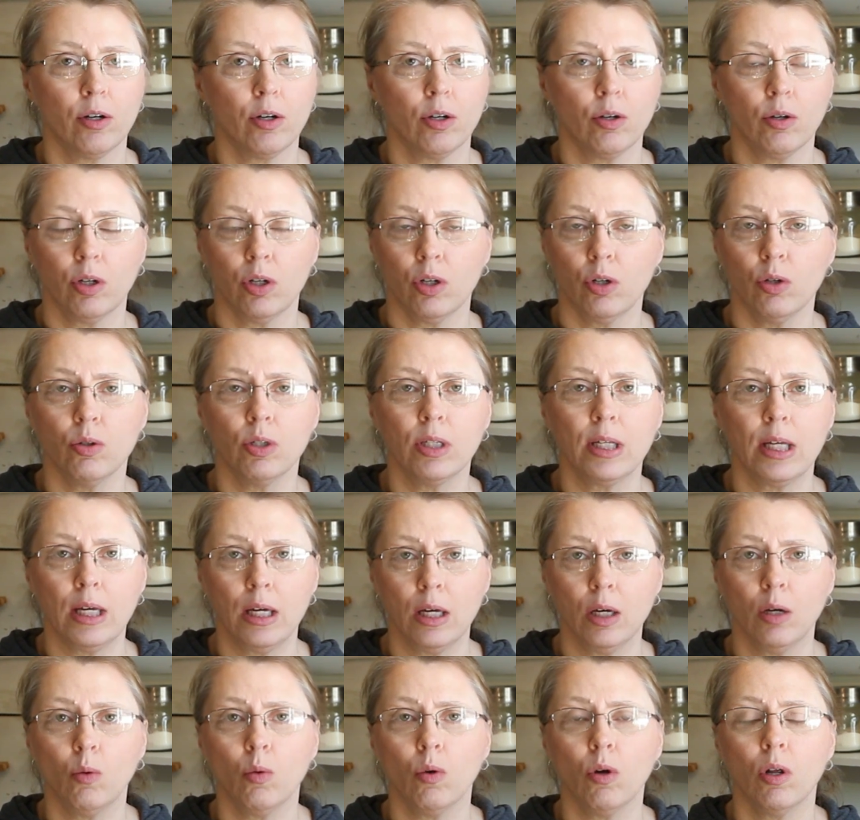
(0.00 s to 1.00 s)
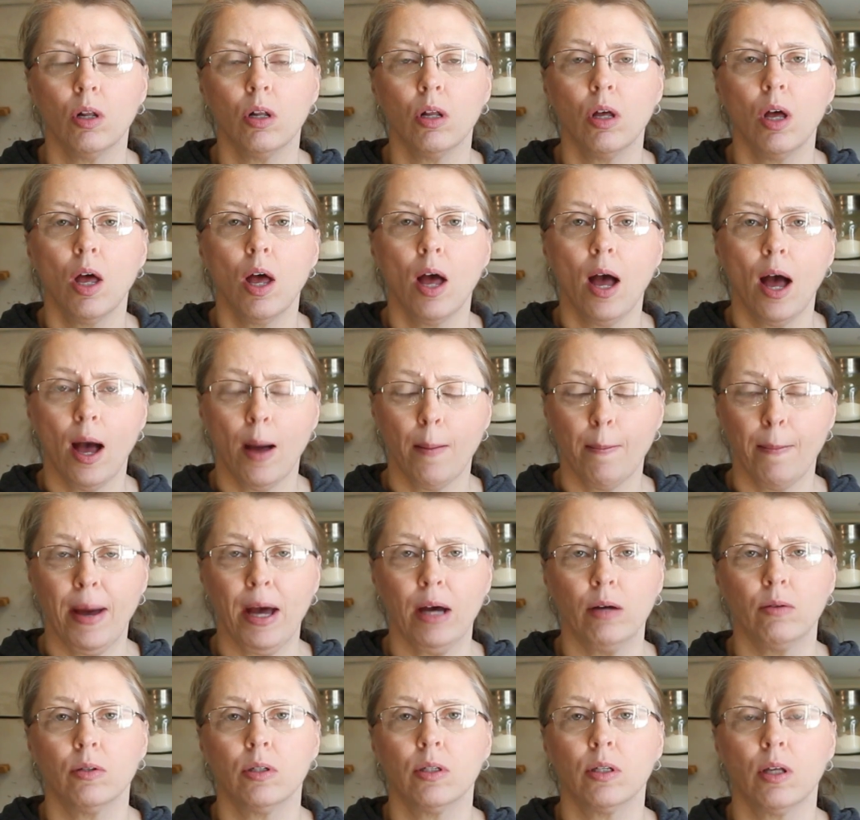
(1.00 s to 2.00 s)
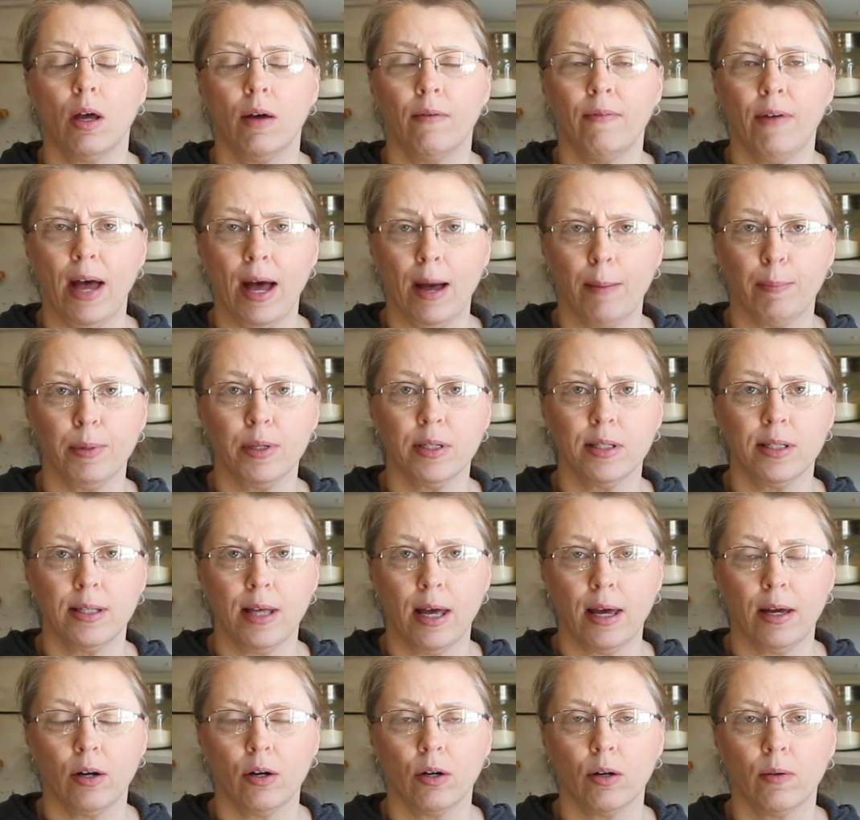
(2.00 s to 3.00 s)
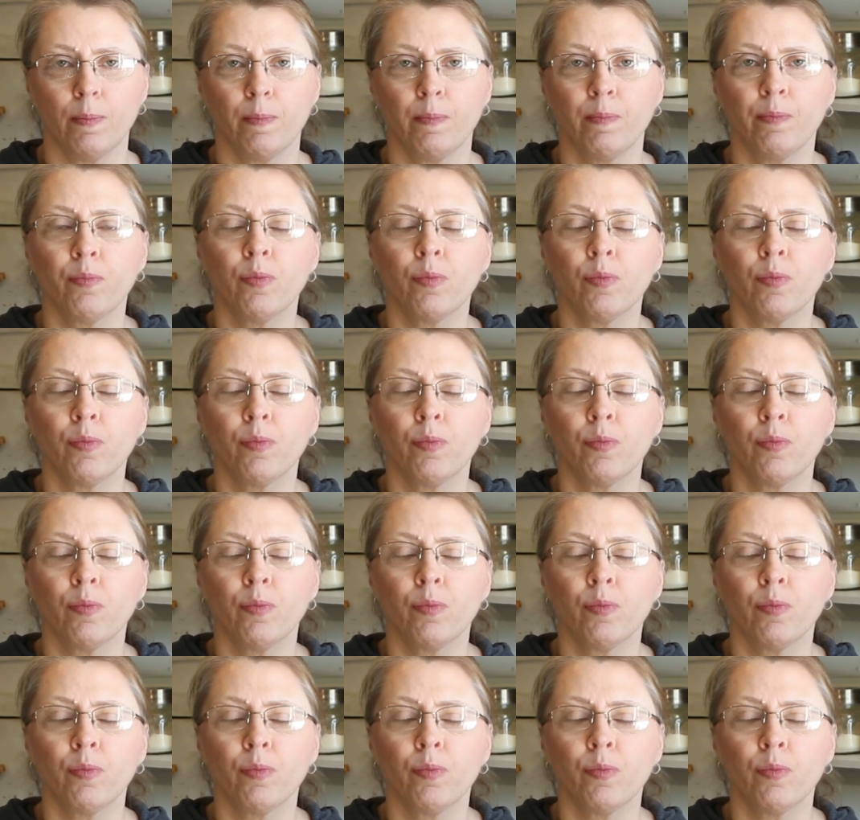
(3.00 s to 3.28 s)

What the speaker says: You can use equal amounts of apple cider.